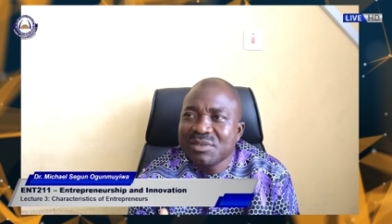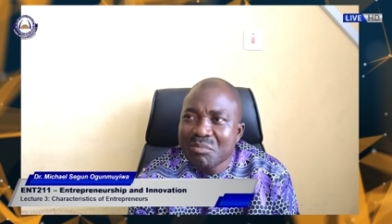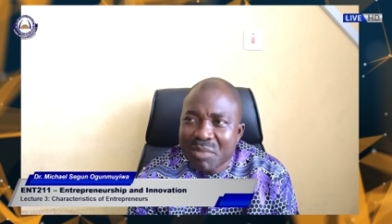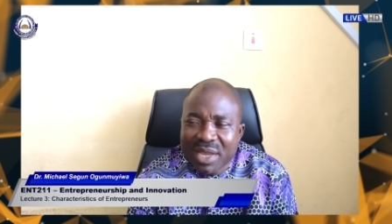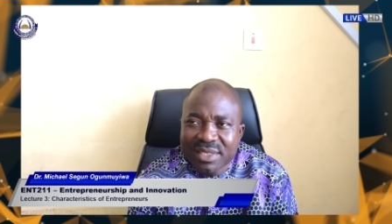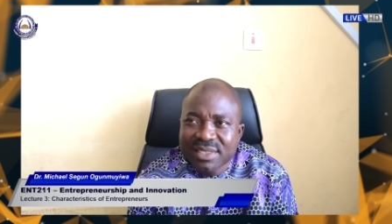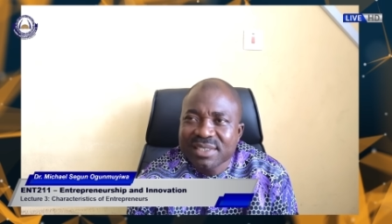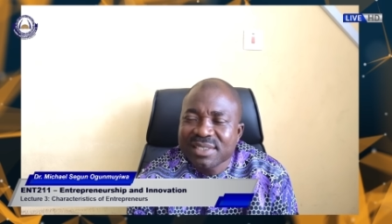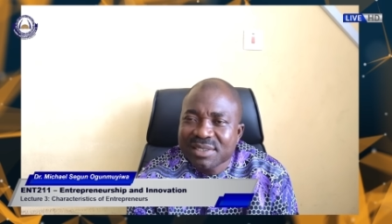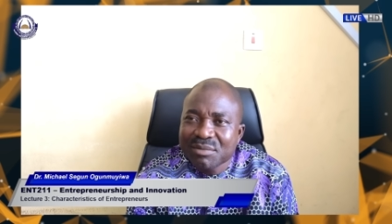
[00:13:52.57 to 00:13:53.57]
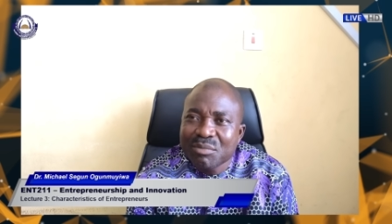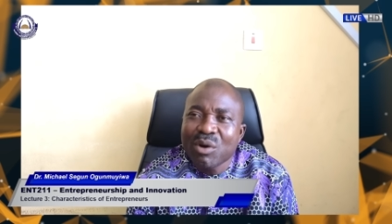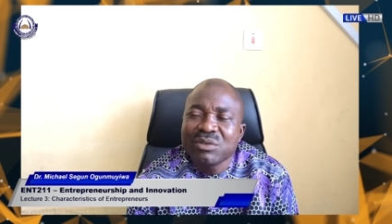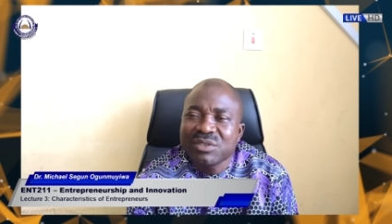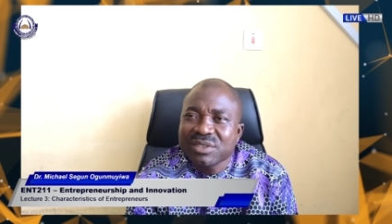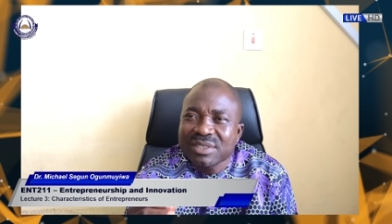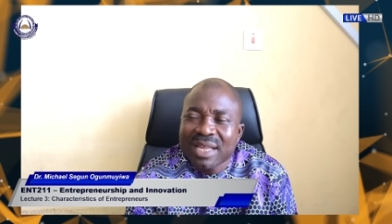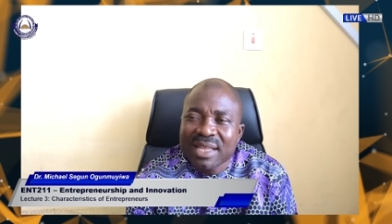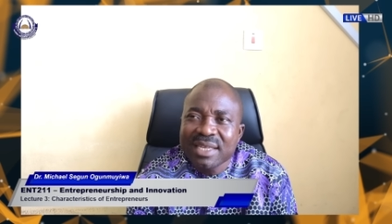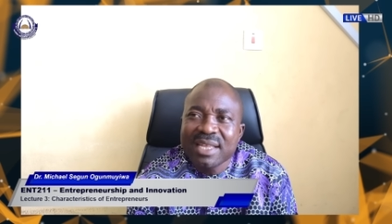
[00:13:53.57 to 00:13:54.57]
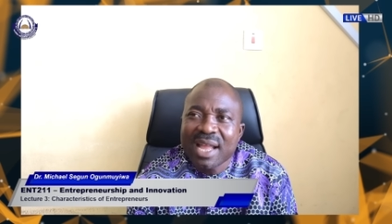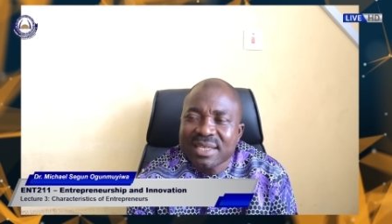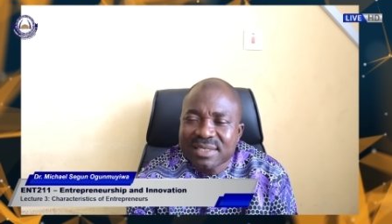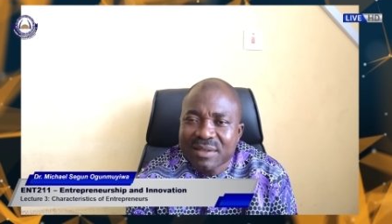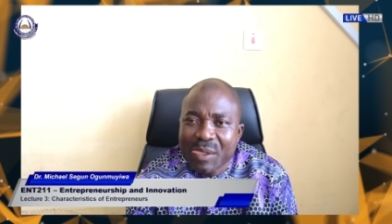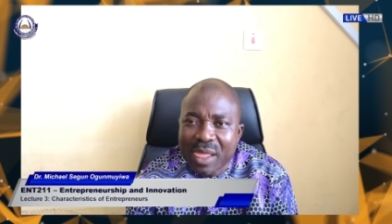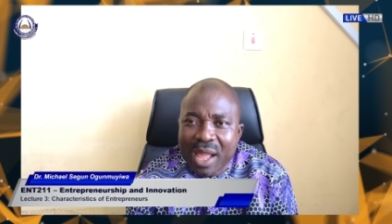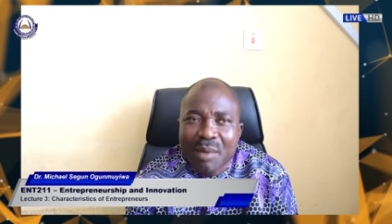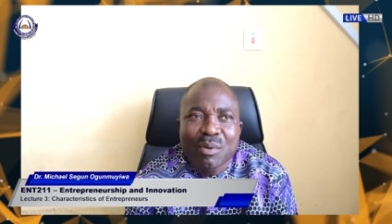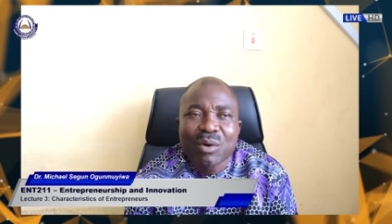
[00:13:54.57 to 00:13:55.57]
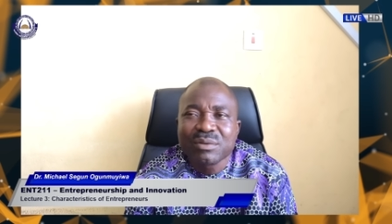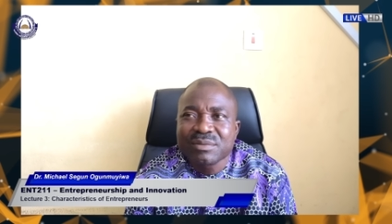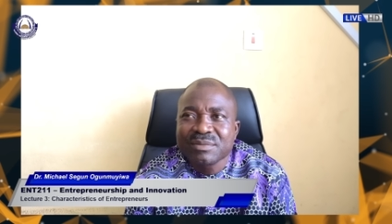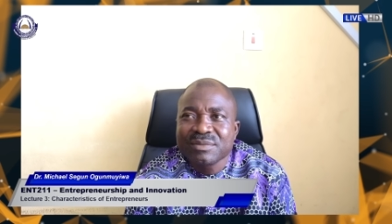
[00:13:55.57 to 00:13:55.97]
made, but that leaders are born.